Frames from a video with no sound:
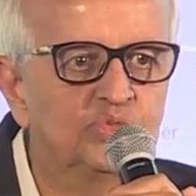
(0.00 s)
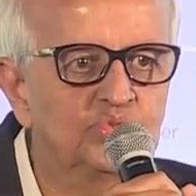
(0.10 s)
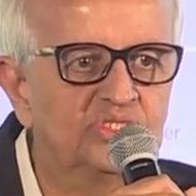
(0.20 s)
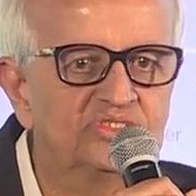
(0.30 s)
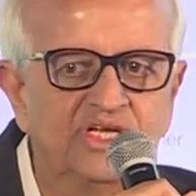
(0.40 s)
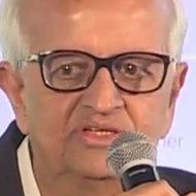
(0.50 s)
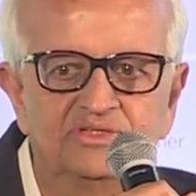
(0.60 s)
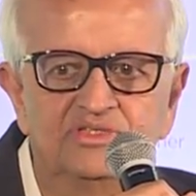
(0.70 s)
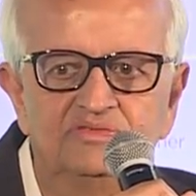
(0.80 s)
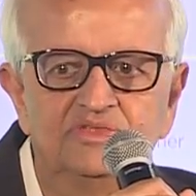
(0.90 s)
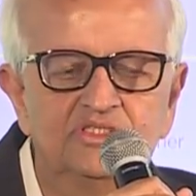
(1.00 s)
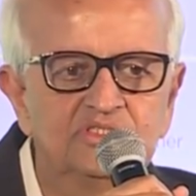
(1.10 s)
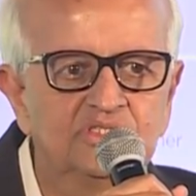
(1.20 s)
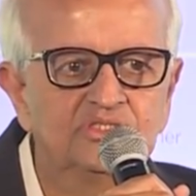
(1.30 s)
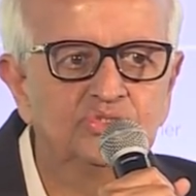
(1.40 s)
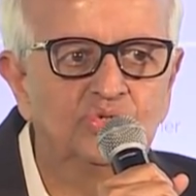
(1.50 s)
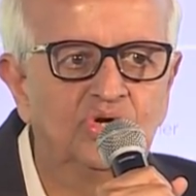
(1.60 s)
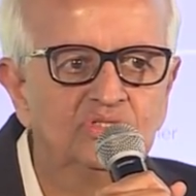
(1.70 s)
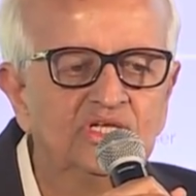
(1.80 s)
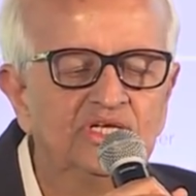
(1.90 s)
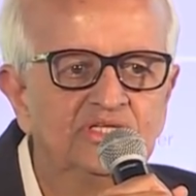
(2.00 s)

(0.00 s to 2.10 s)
social sector services, and so on,